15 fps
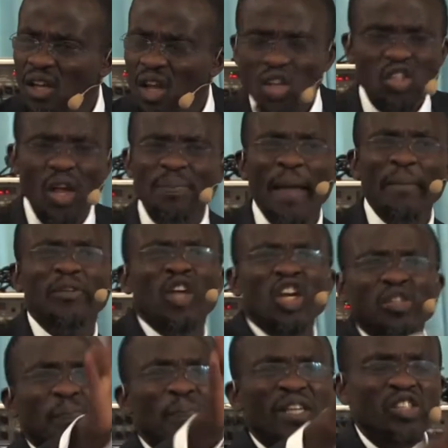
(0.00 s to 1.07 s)
Sometimes you just
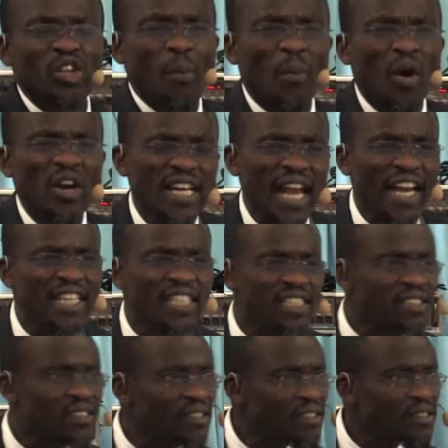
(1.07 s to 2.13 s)
meet somebody like
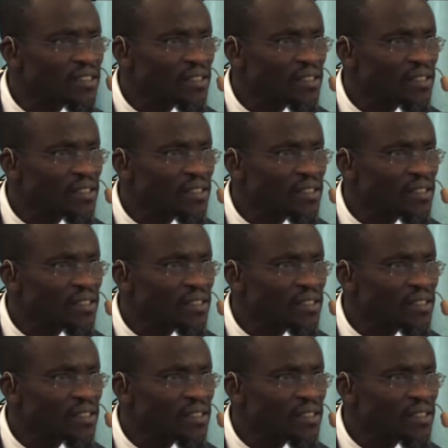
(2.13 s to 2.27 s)
this.